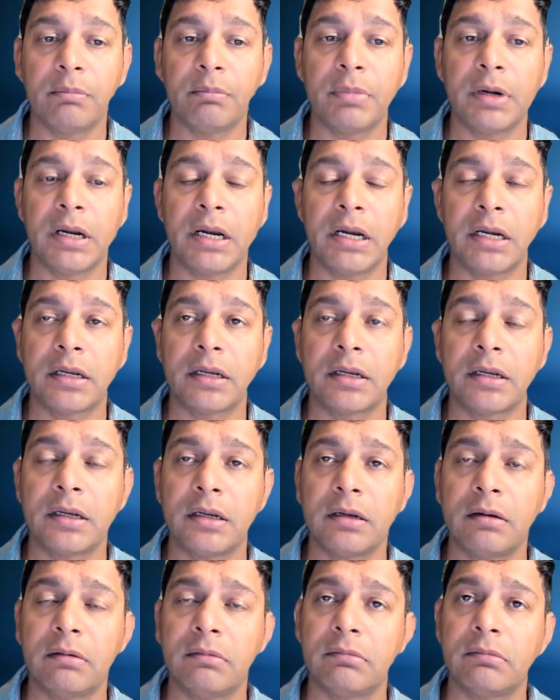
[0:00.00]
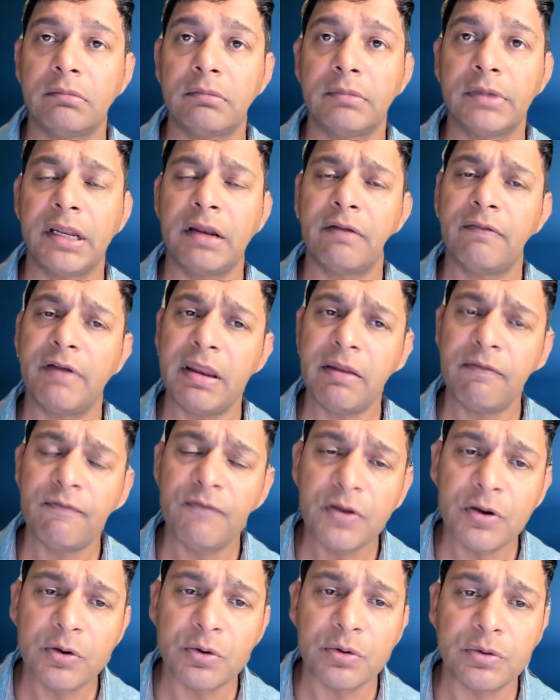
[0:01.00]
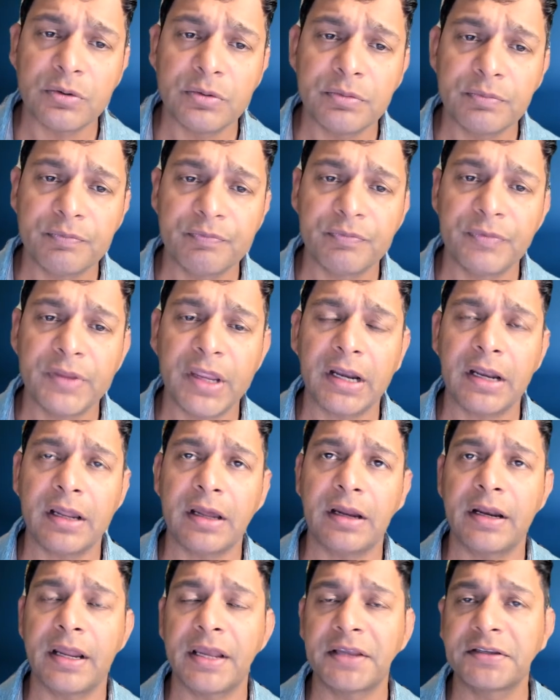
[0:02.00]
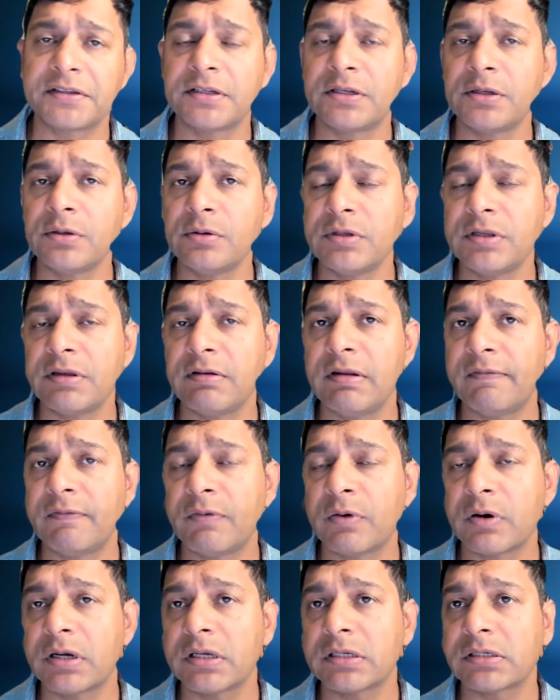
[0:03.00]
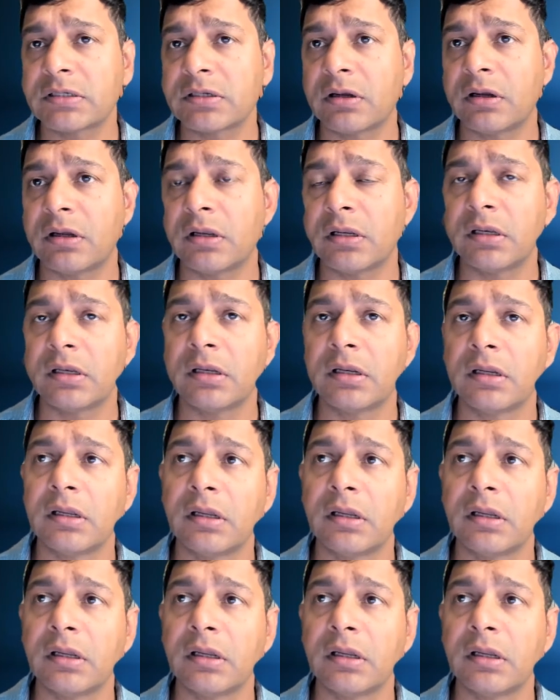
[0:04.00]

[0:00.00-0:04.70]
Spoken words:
But there are very few that are exclusively focused on